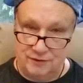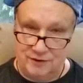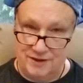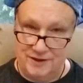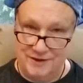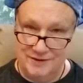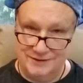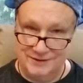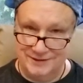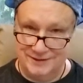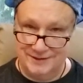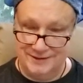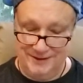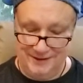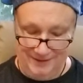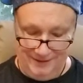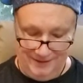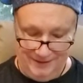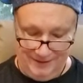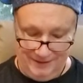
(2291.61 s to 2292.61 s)

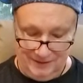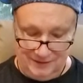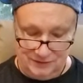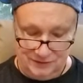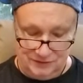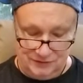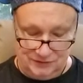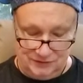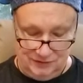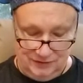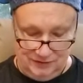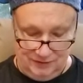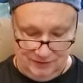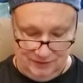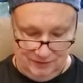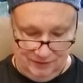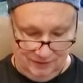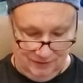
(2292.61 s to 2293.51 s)
guys. I can see it.